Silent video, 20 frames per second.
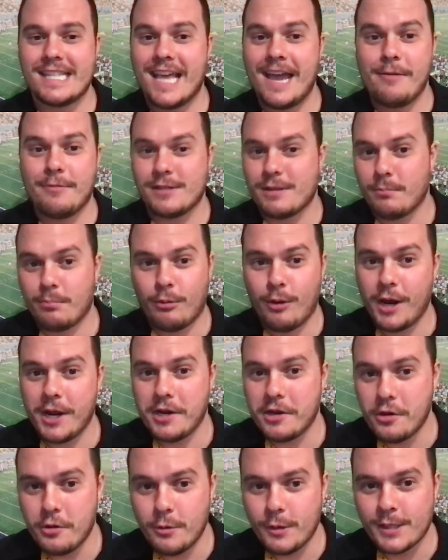That was a
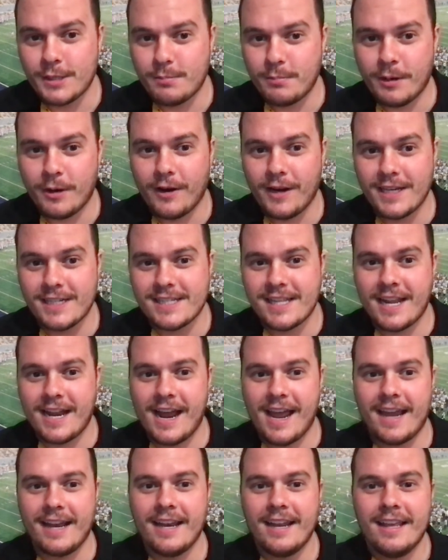brand new experience that
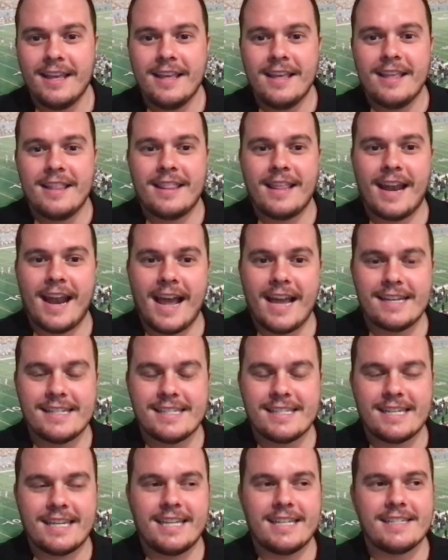I had
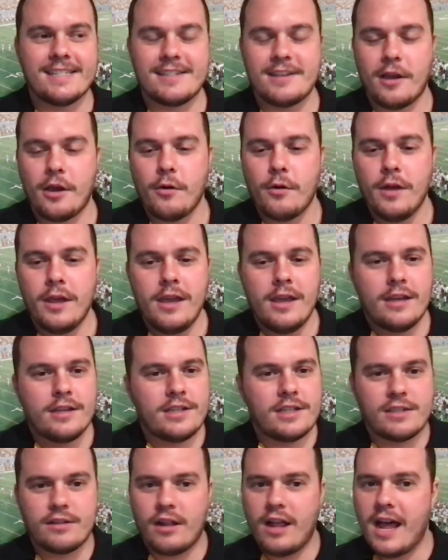seen. So
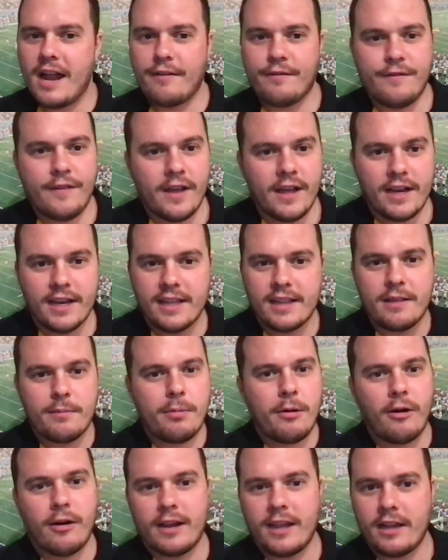just a lot of fun in the
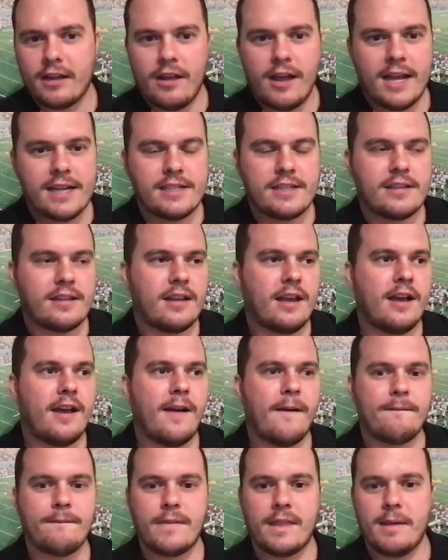parking lots
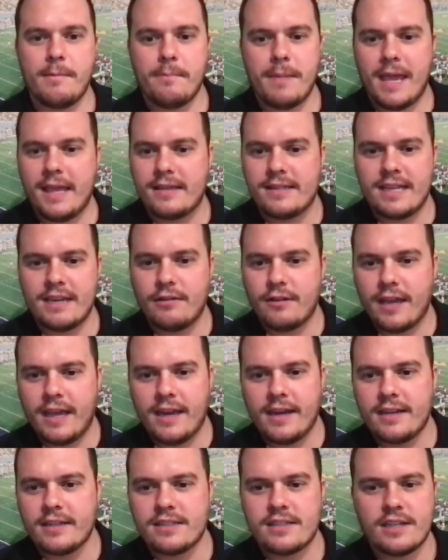that make
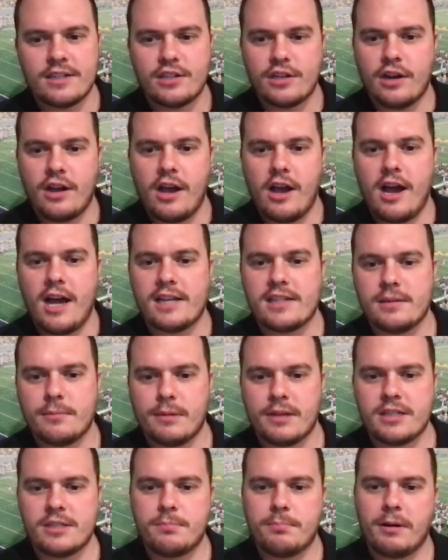tailgating such an awesome
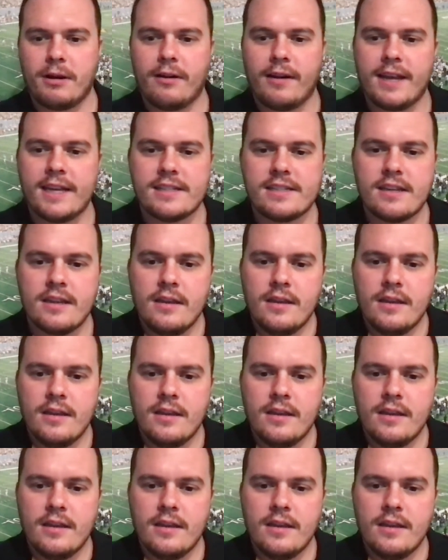experience.